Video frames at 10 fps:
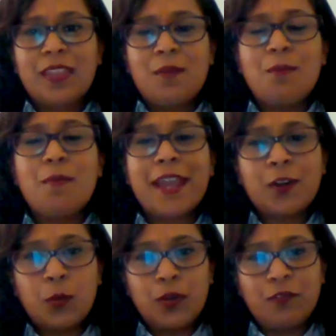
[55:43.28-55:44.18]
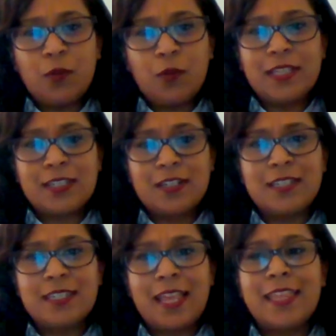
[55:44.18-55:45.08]
micro
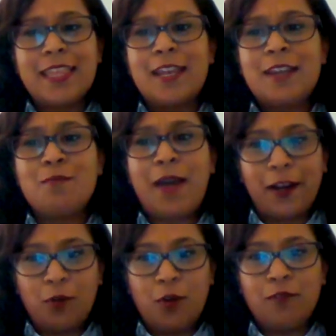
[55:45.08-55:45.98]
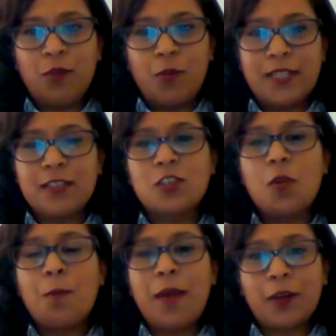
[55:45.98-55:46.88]
influencers and then macro influencers. So
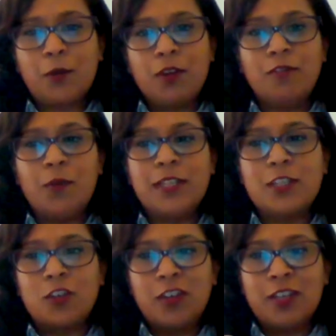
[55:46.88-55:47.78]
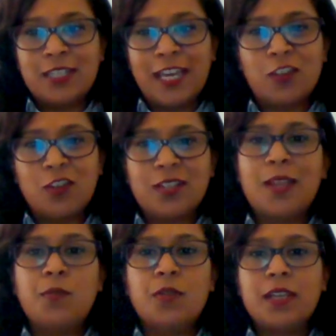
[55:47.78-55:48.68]
your macro influencer is like your
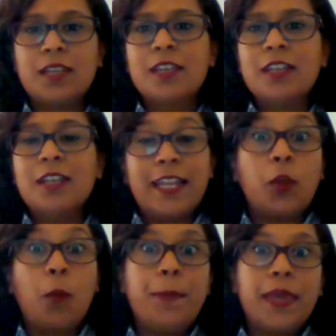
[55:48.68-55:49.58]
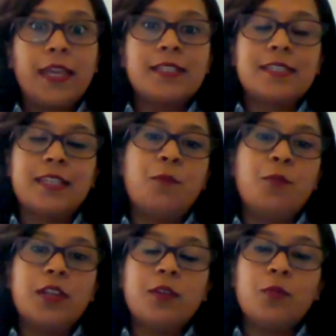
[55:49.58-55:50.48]
celebrity, like a big
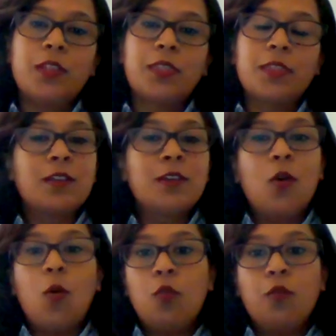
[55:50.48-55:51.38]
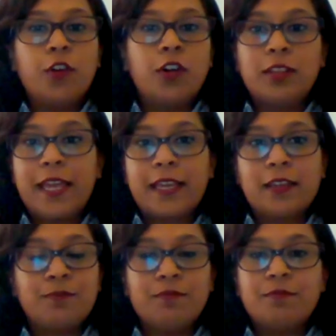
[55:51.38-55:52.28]
celebrity with over like
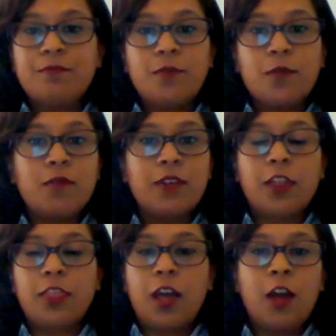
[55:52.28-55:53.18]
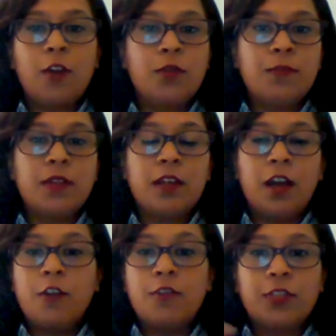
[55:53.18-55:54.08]
even
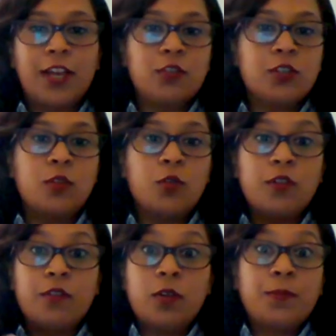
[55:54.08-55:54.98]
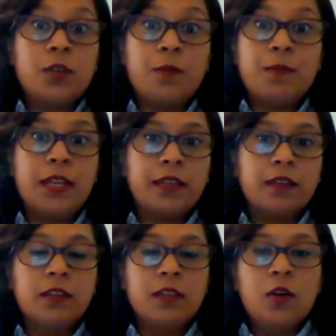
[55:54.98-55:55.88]
100,000 or even up to 1
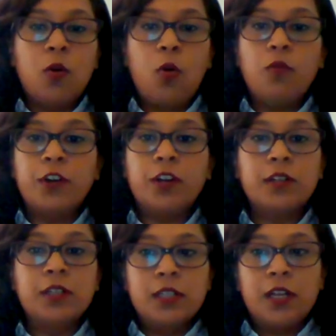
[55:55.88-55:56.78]
million over